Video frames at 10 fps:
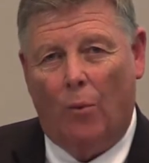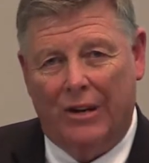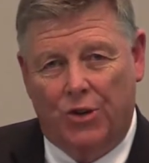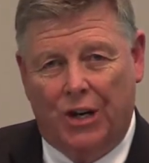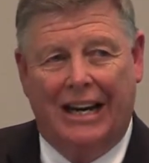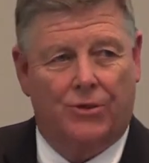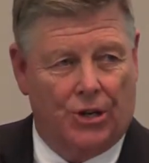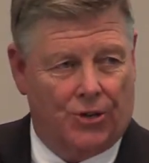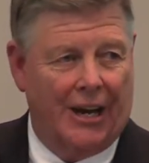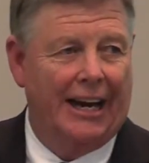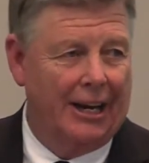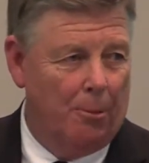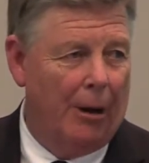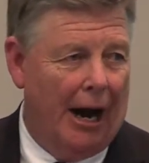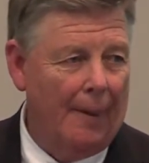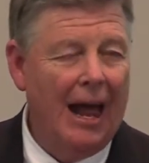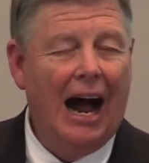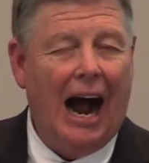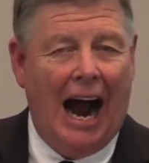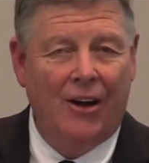was Jesus thinking about.
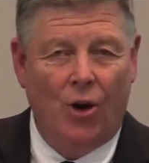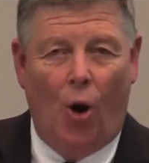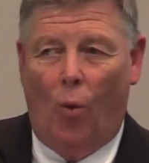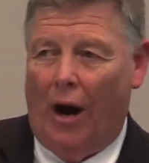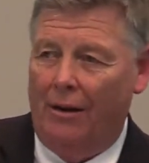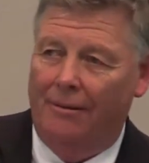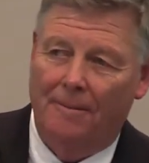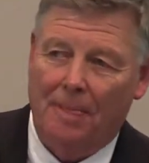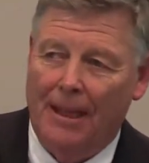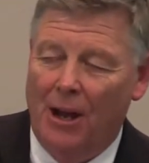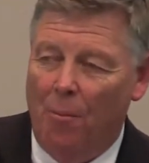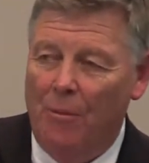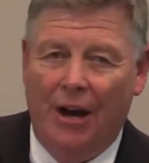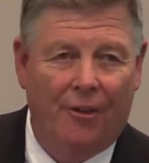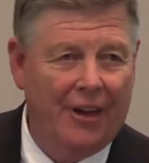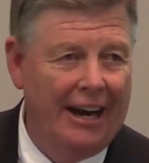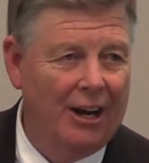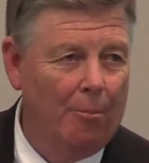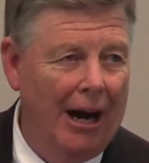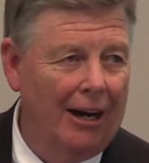I know what men are thinking
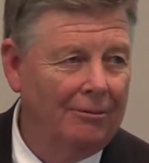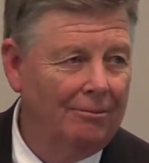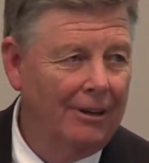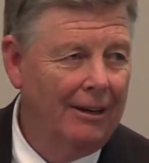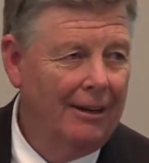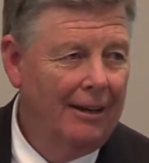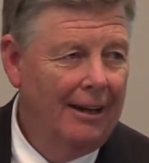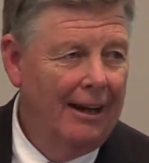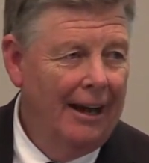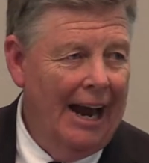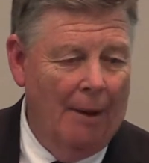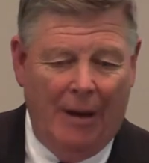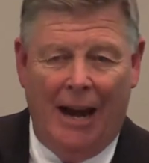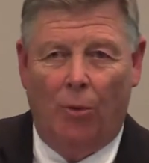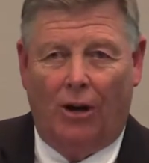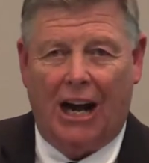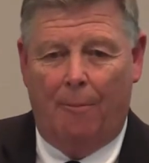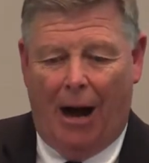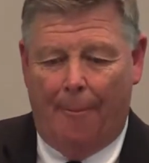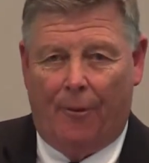about. And men will
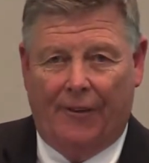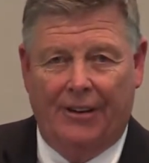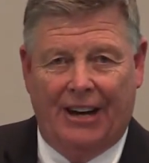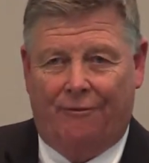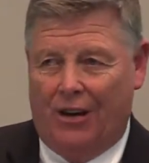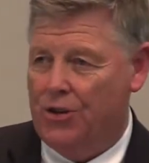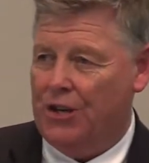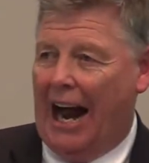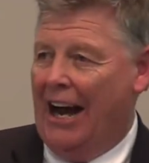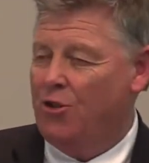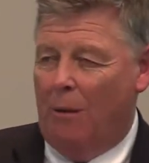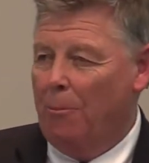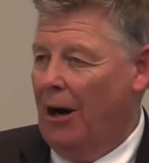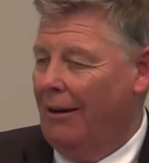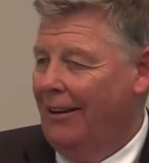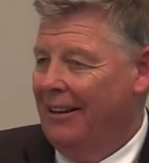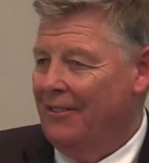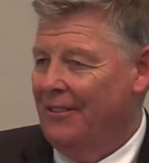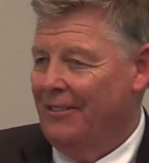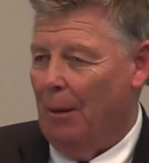come up with different signs. Remember
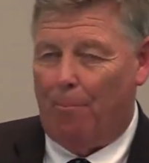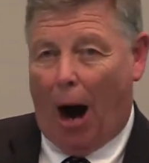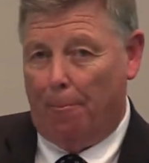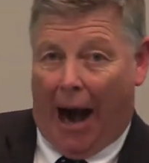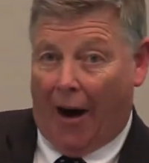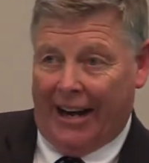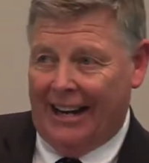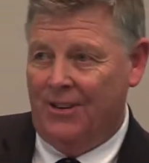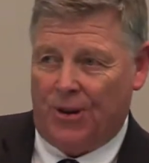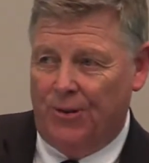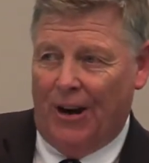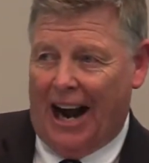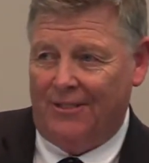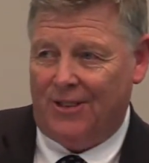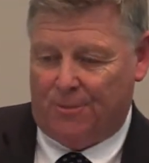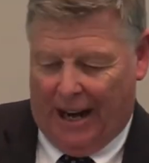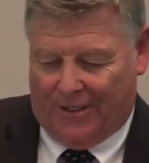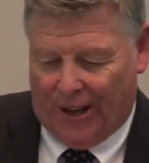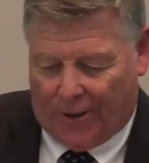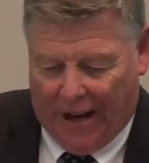the barbarians who do not speak
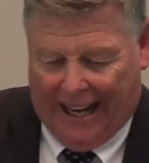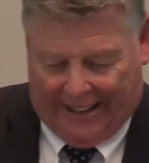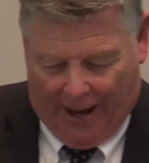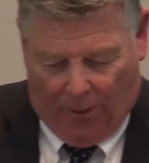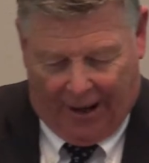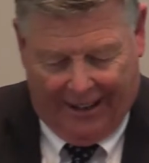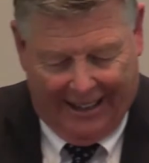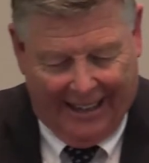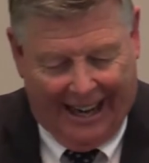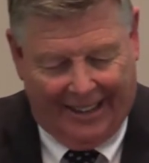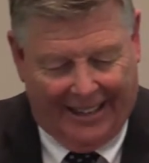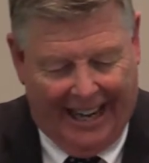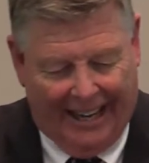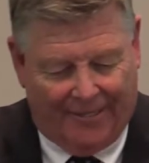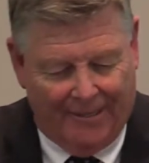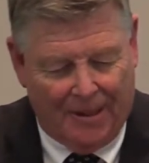the Greek, they were indeed